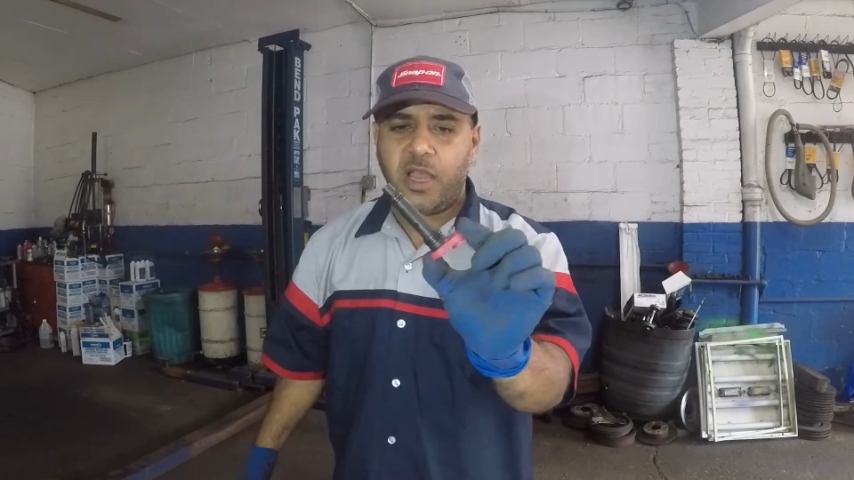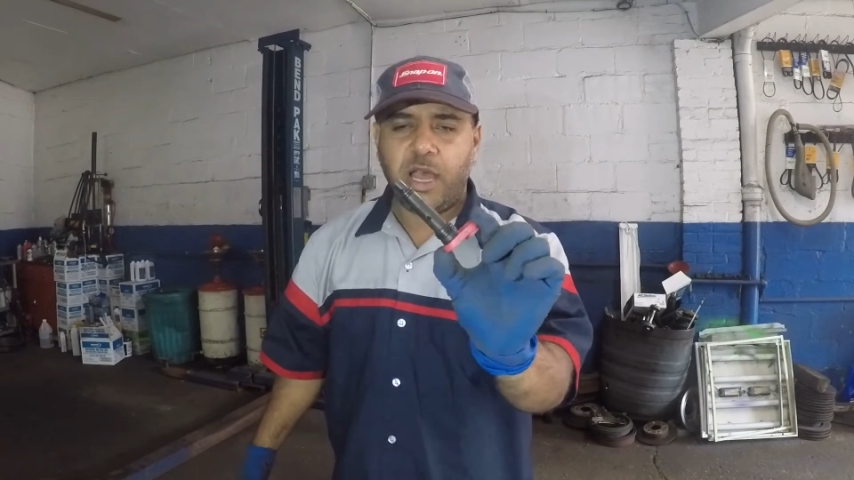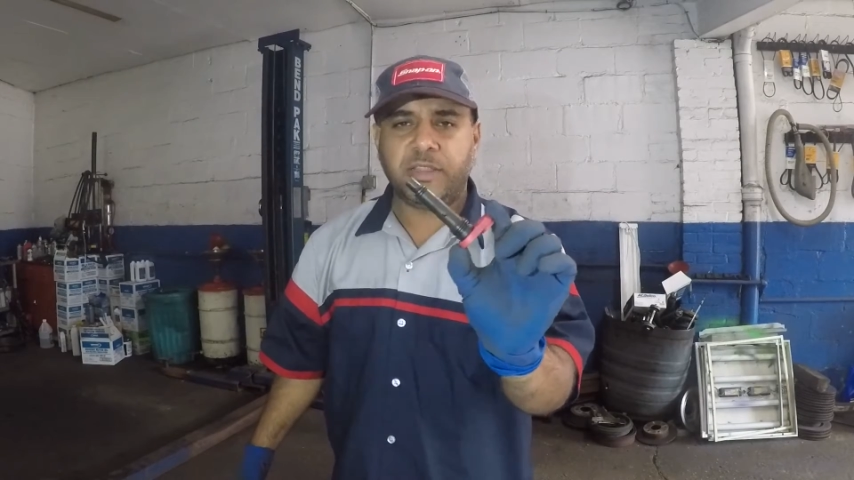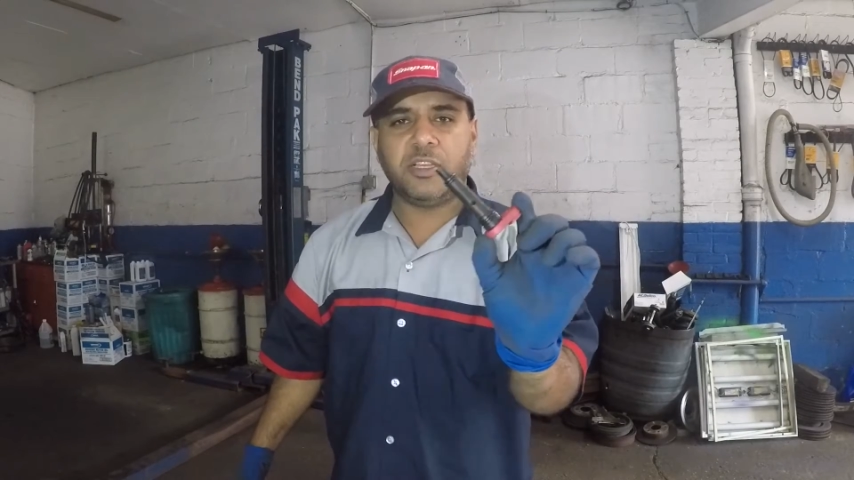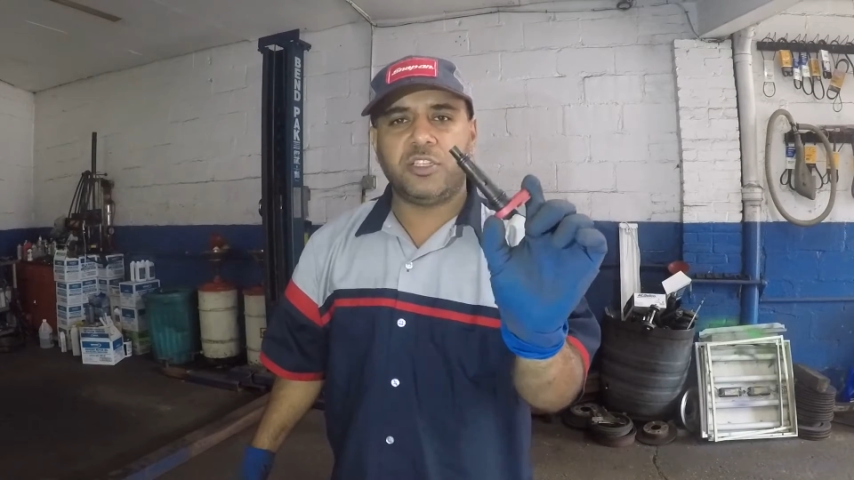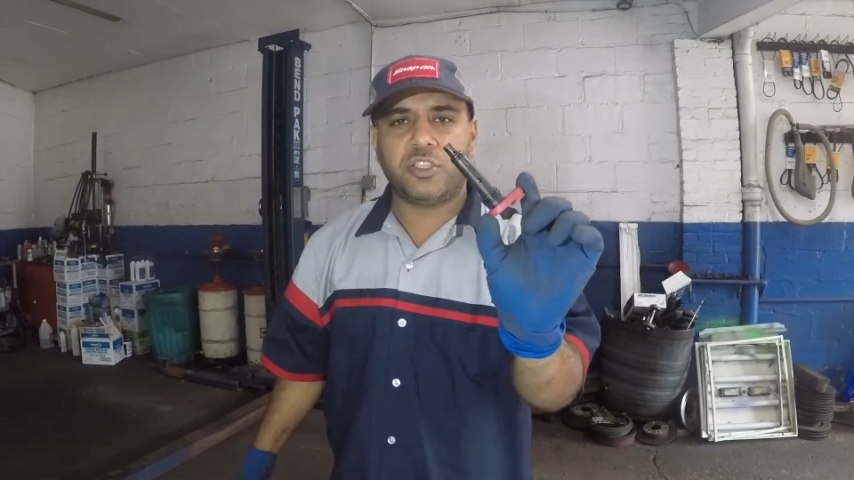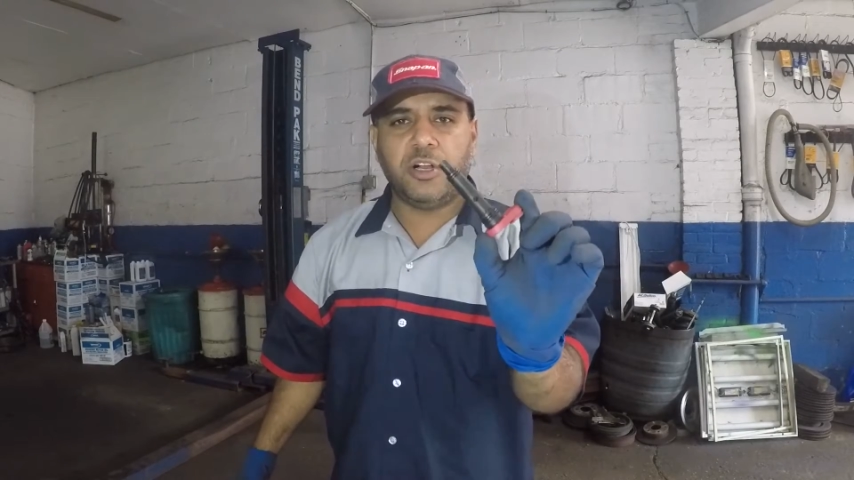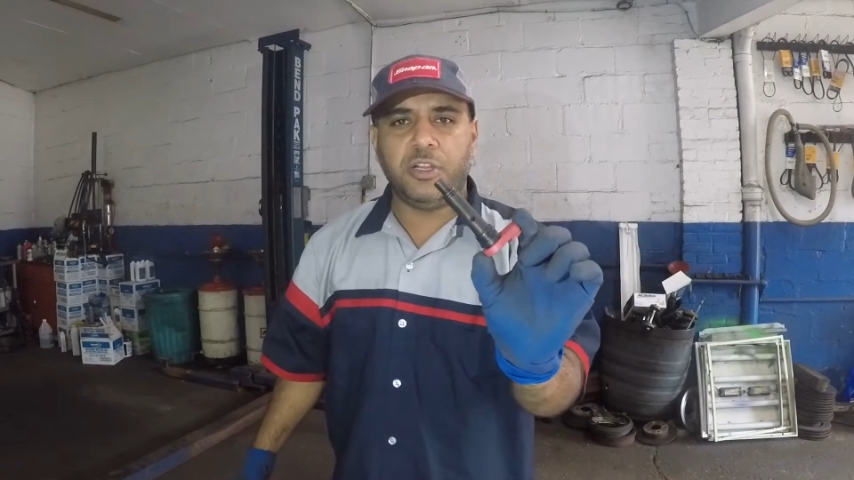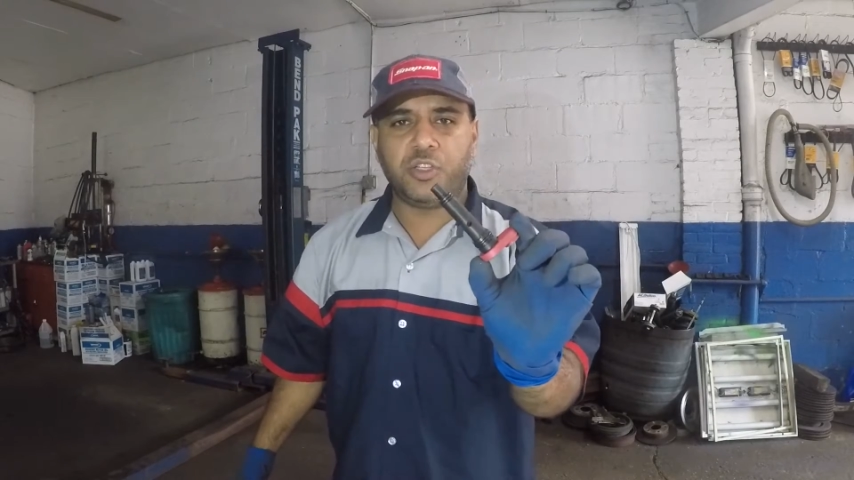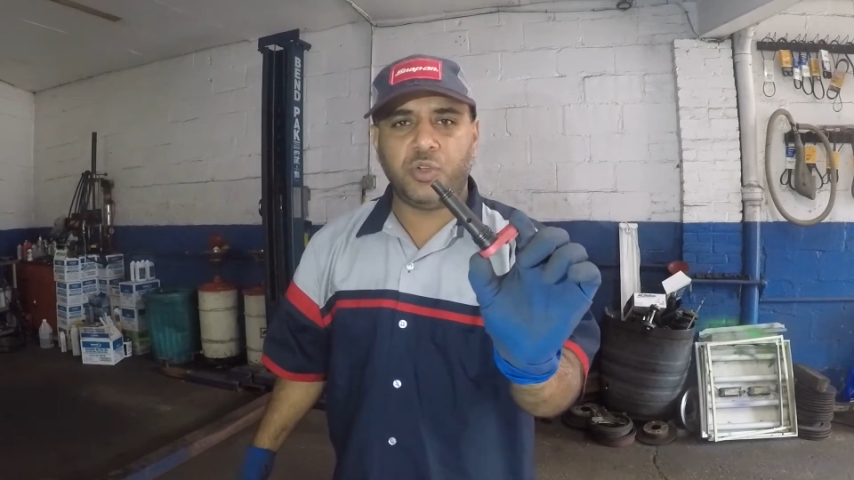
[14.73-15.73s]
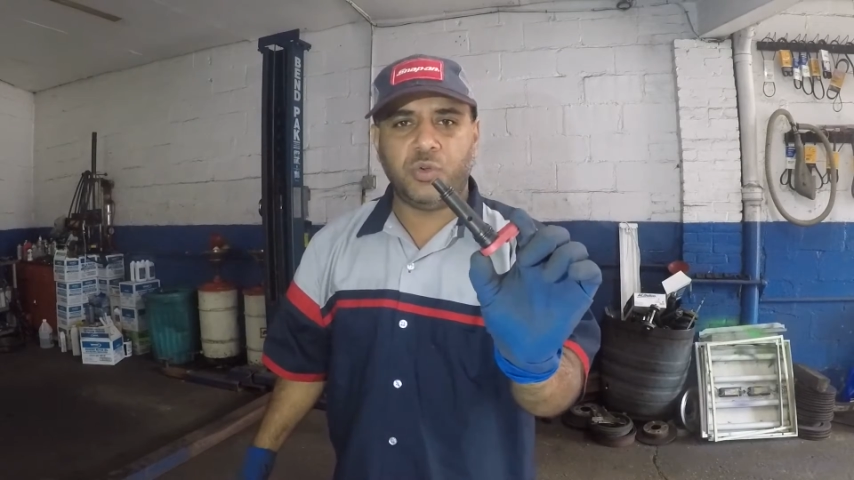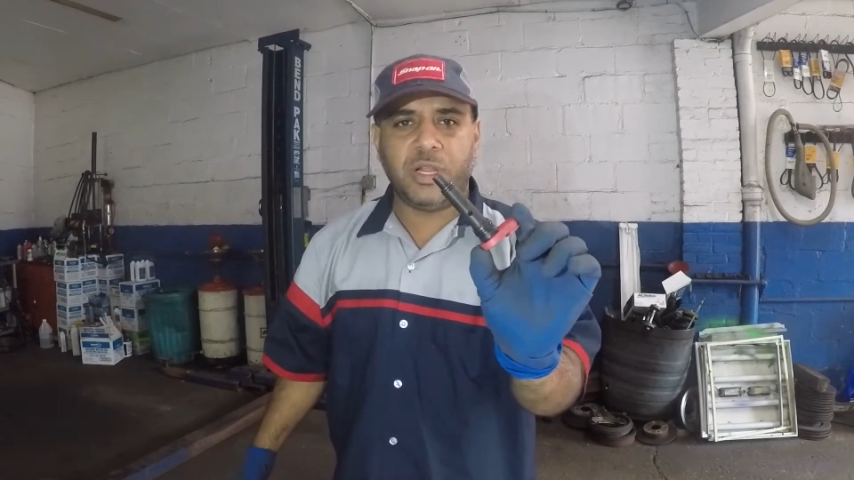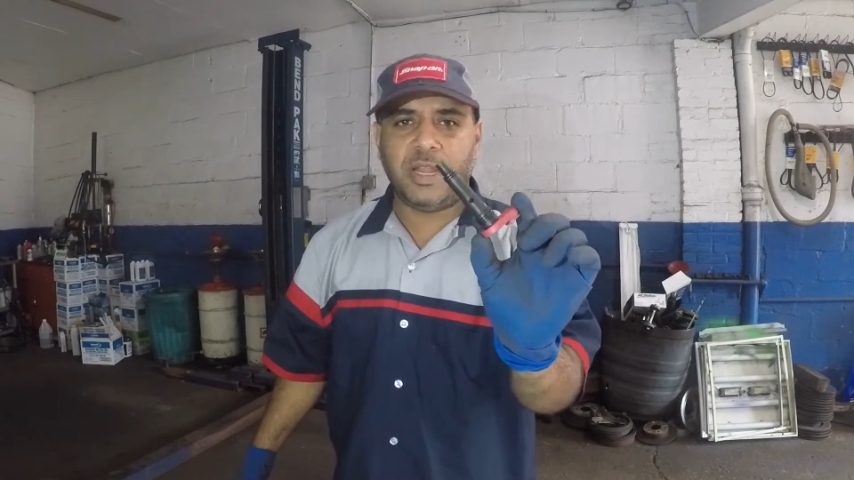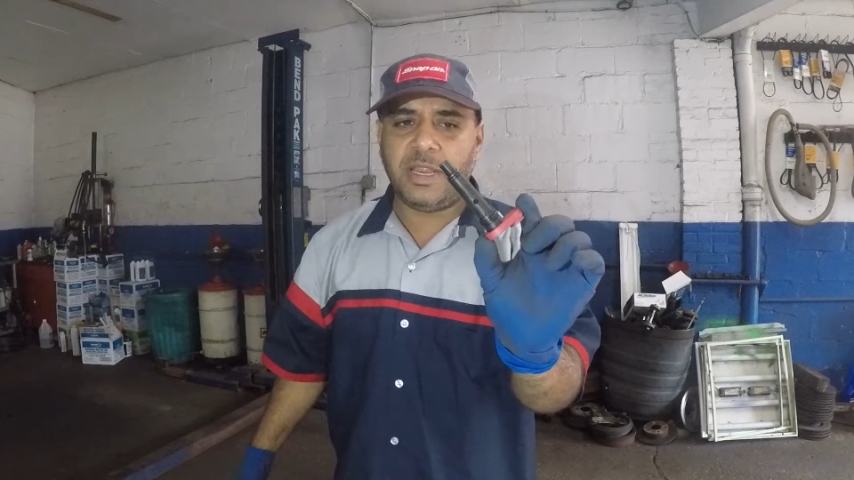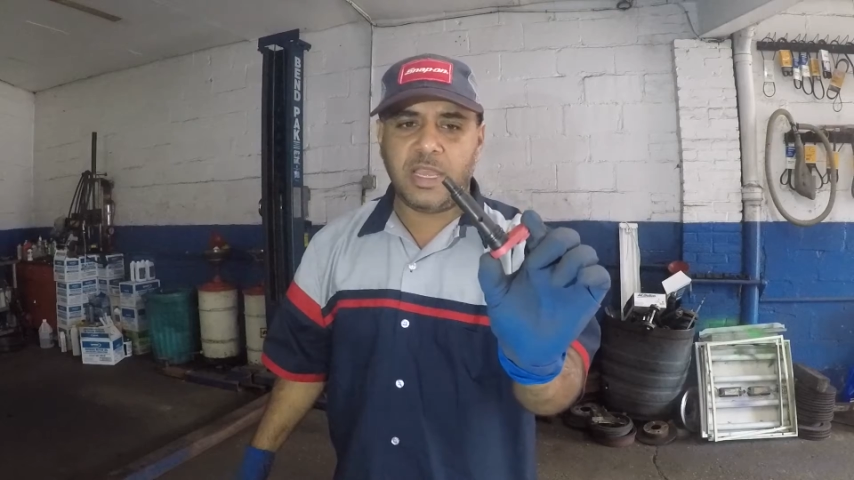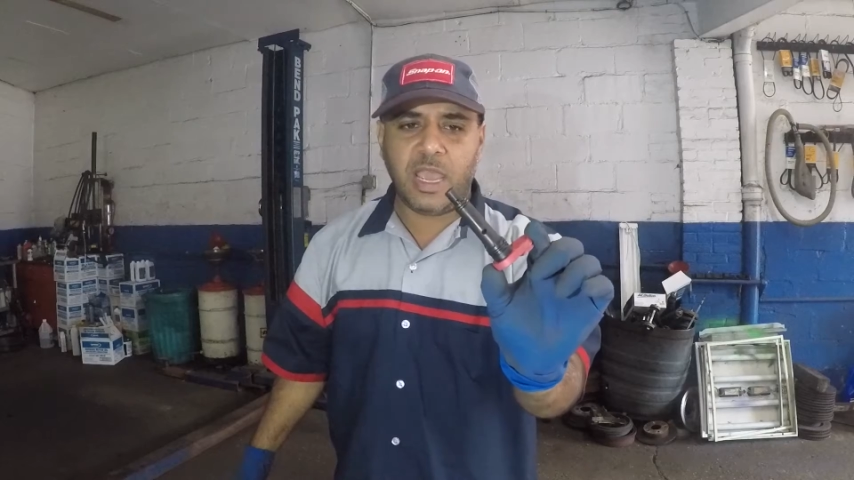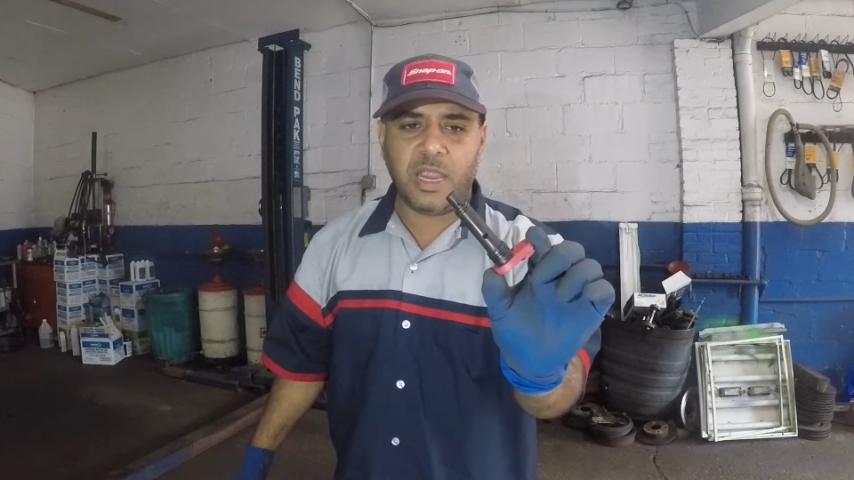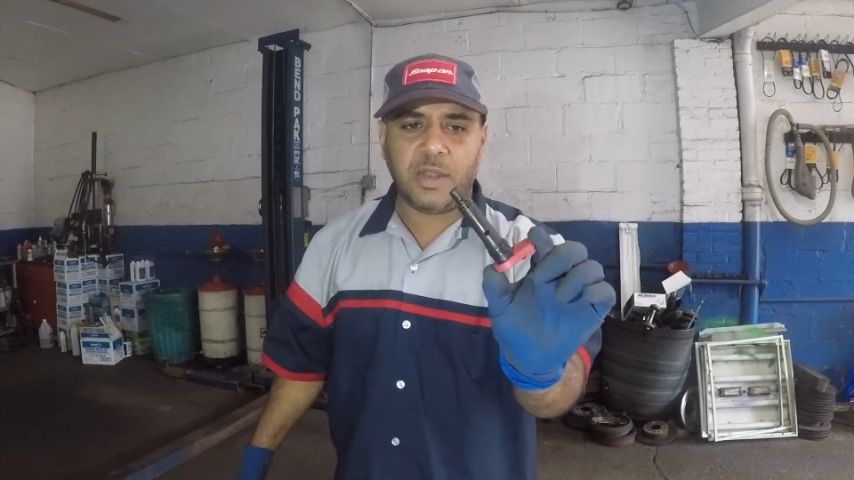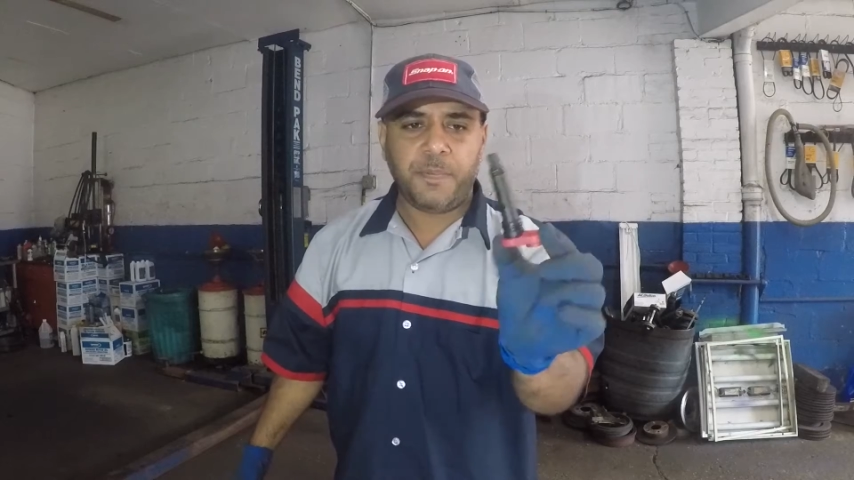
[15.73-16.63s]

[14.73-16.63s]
I think it's $32.98.